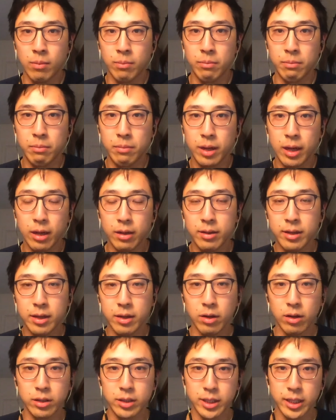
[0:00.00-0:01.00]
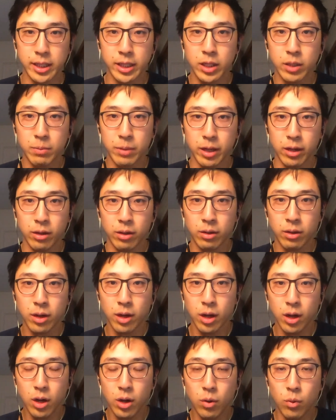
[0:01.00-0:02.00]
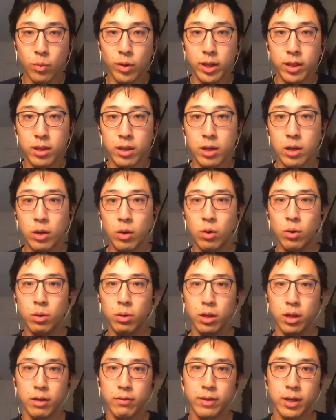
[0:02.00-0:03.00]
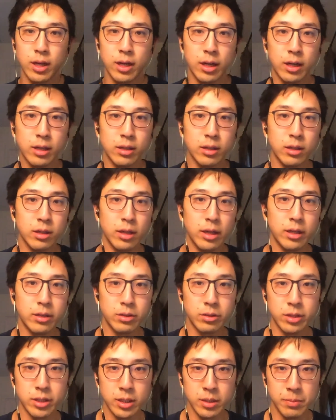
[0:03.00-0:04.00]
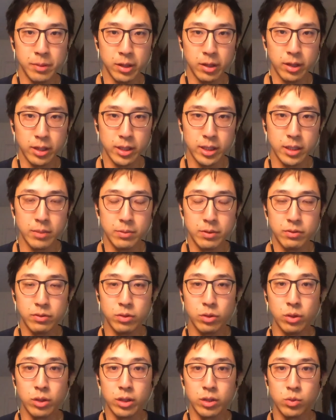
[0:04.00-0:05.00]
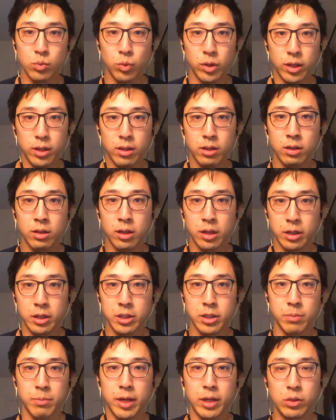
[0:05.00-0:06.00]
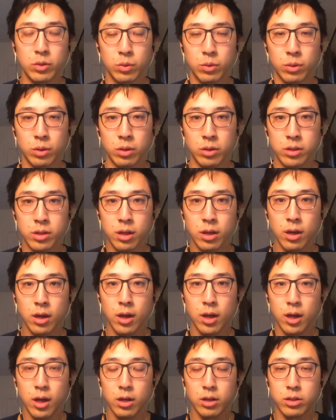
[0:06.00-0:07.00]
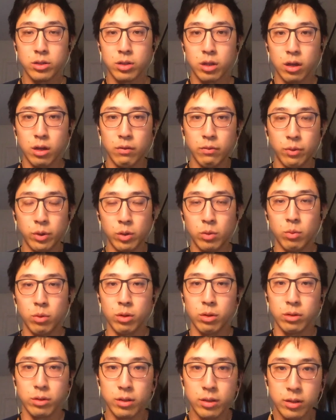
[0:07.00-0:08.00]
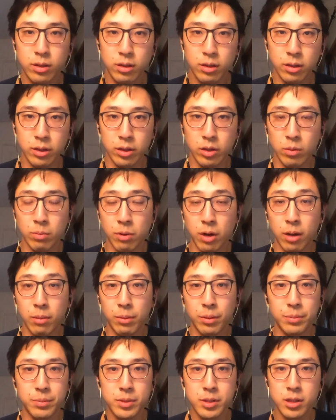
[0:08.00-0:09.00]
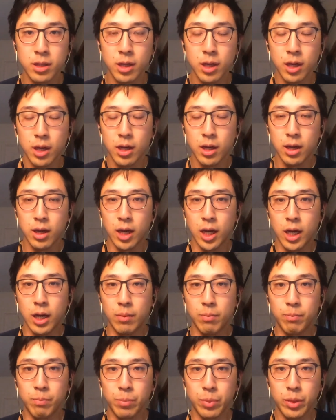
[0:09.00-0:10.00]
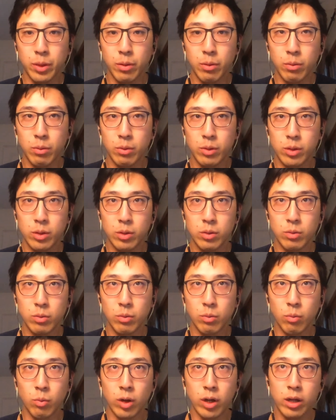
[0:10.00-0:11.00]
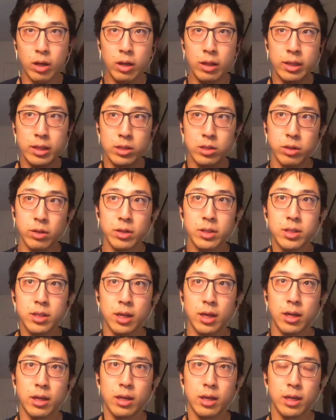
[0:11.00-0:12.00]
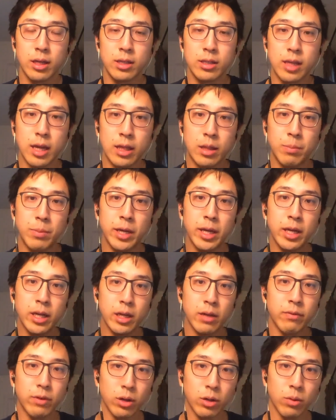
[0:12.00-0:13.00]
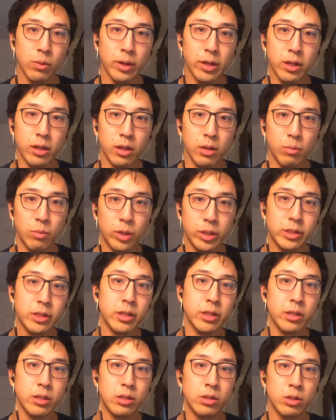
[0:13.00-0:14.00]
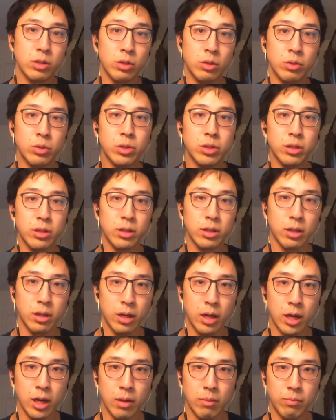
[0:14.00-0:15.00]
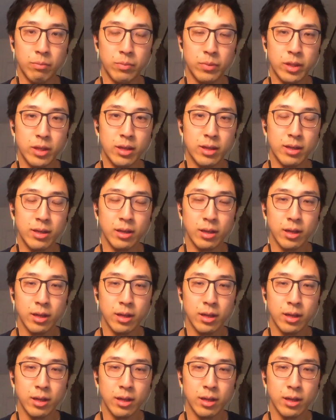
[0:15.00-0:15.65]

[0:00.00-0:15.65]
health technology incubator with the goal of connecting interdisciplinary teams of students with clinician mentors to solve real-world clinical problems. Um, what this looks like is at the beginning of our curriculum, which is usually the